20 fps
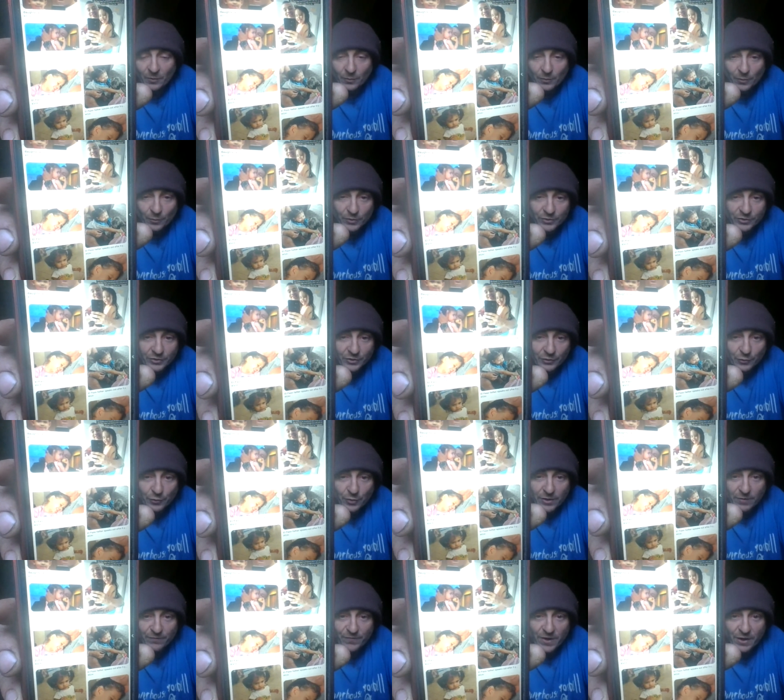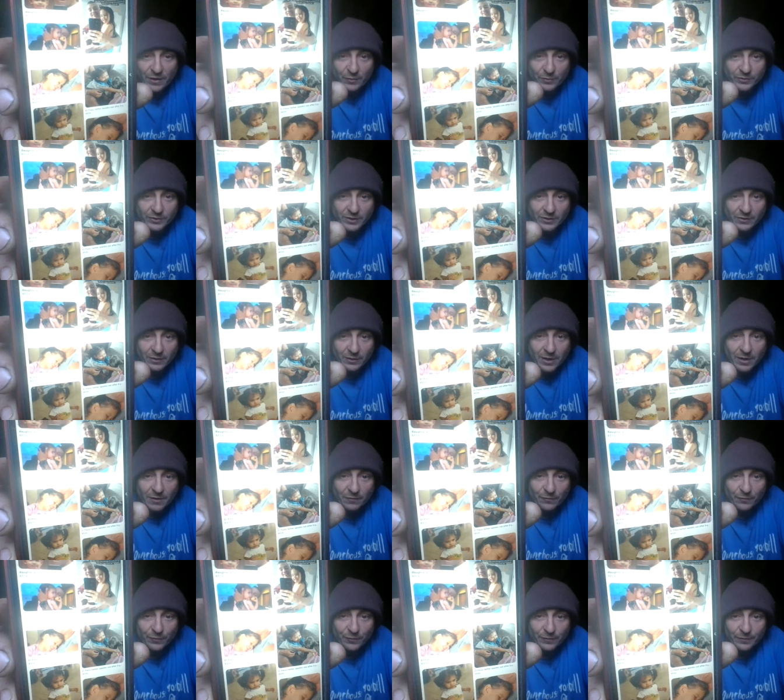I wish the grandfather was in the
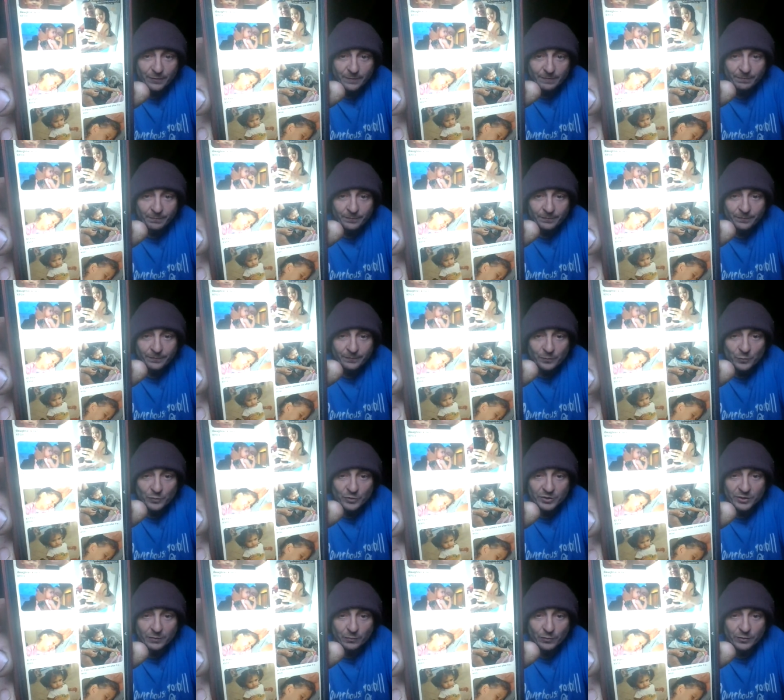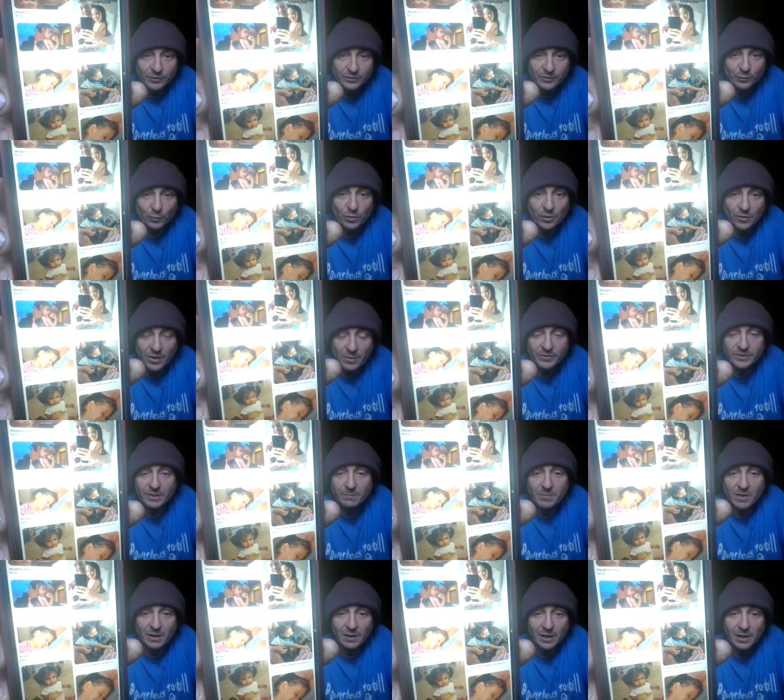life. Was it was the one that was
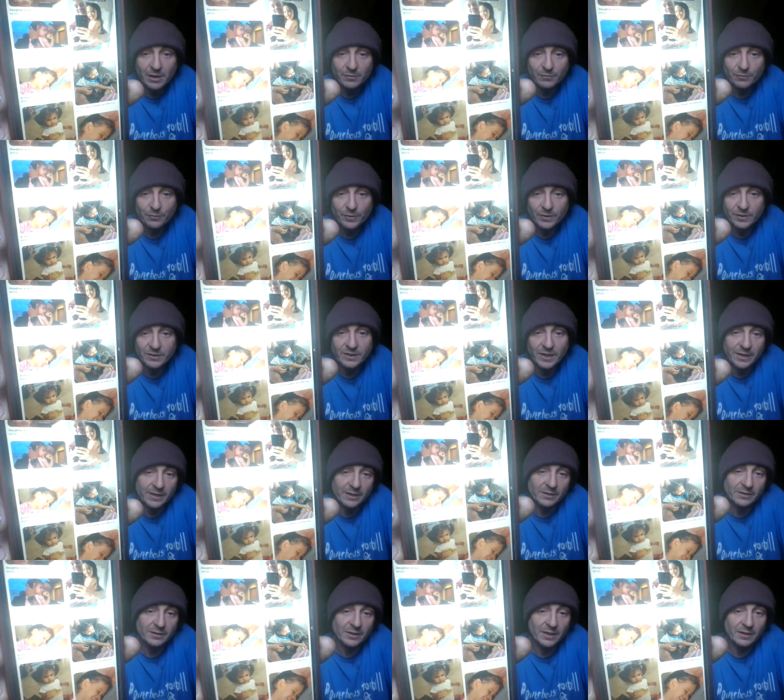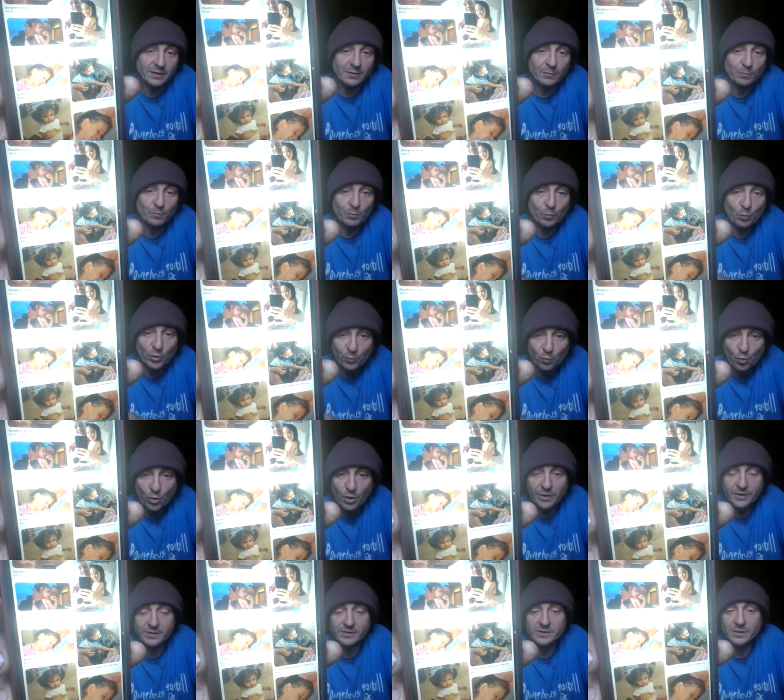in my life. Instead, it's like when
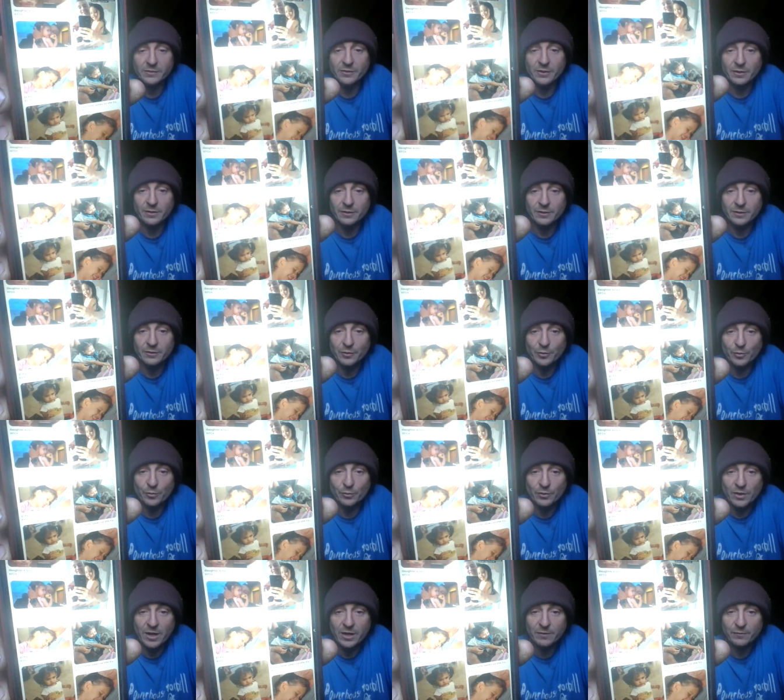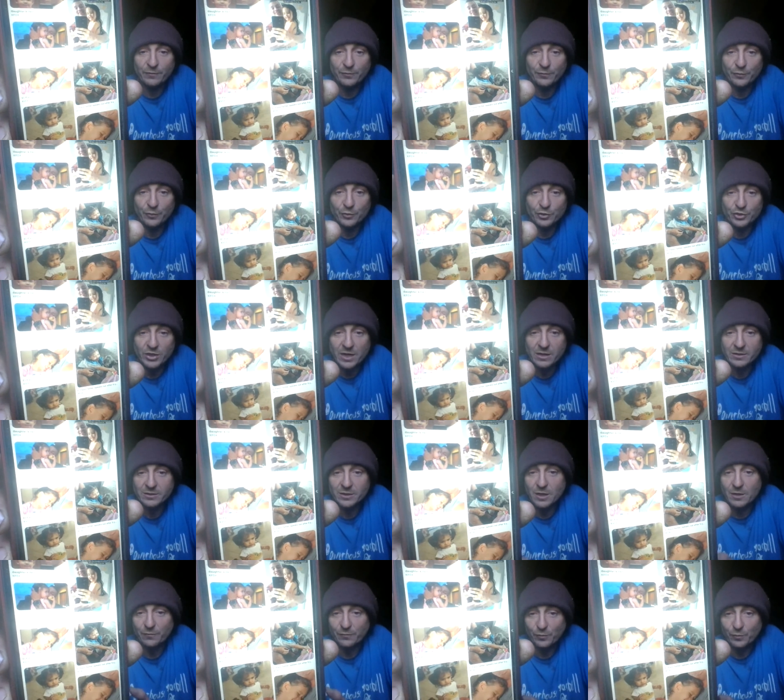one is in the in your life, your child's
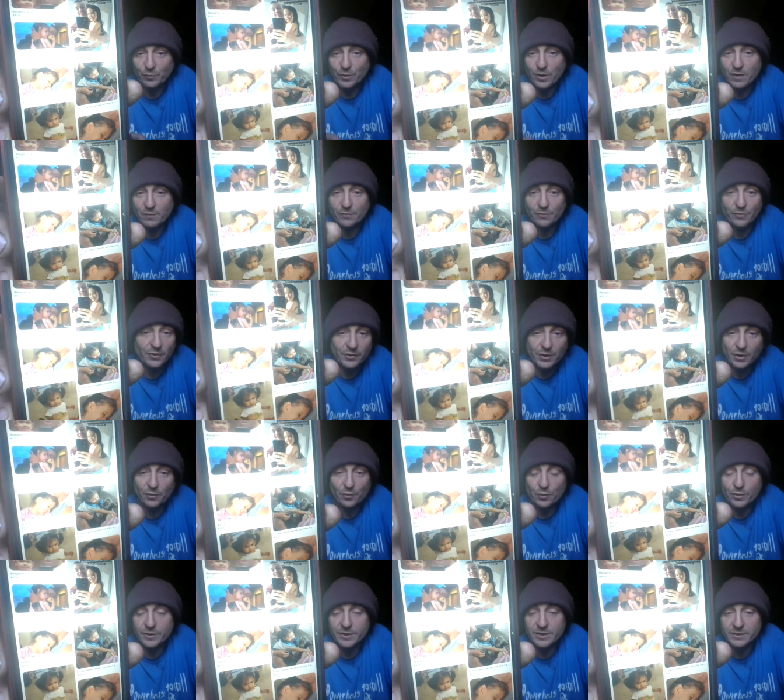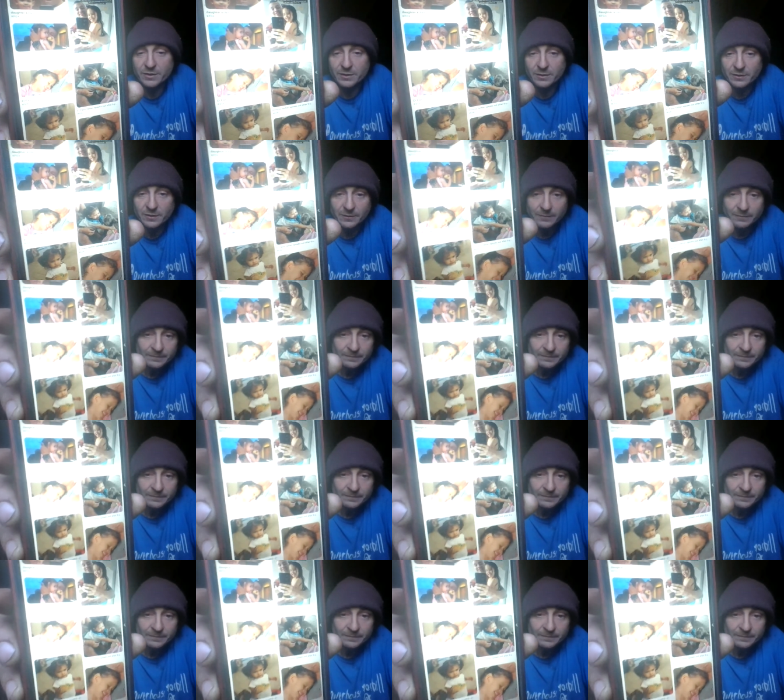life or whatever, then the other one isn't.